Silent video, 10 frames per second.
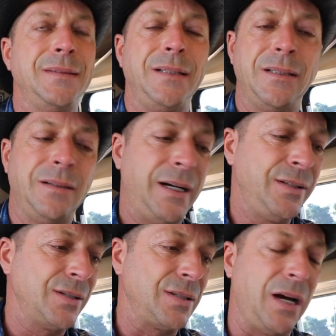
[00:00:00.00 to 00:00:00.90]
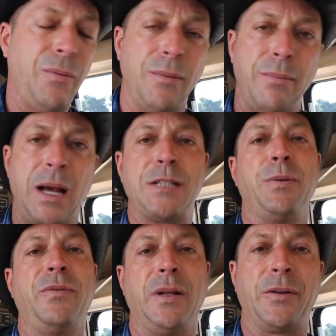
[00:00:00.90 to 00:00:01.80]
You know, I want
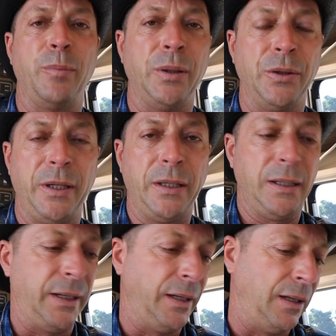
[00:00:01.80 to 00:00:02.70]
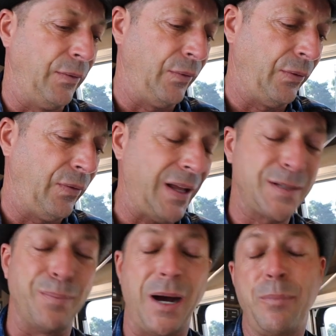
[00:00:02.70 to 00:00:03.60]
maximum flexibility, and
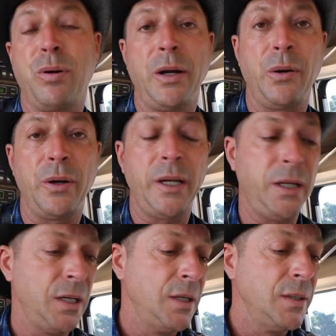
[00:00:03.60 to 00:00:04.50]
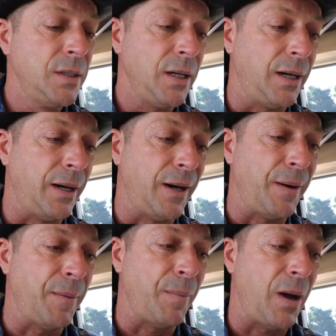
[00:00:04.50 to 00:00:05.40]
that's my priority.
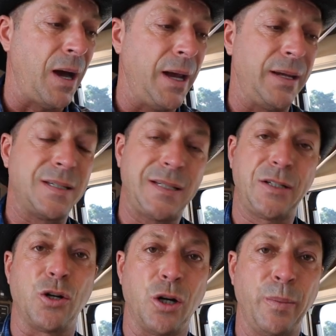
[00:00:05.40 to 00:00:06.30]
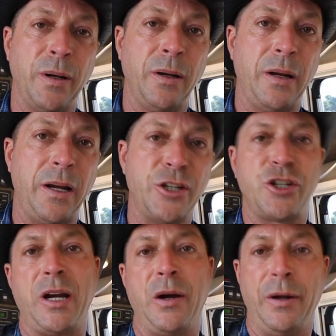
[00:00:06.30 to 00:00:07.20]
I stick to
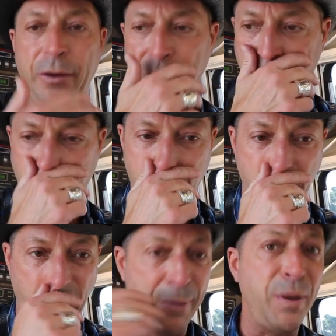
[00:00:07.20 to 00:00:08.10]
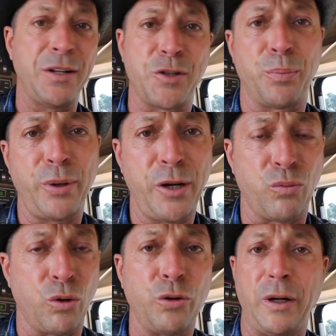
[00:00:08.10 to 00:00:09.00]
urban-ish areas, and I've been in some pretty
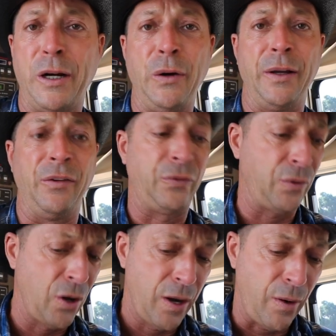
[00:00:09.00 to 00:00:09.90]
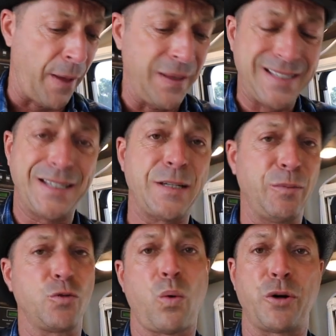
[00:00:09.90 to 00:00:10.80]
rural areas, and this
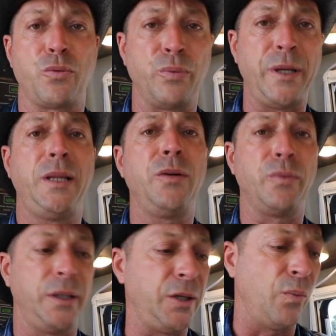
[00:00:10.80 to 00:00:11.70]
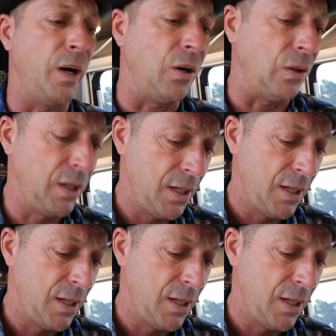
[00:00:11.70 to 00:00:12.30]
system has worked really, really well.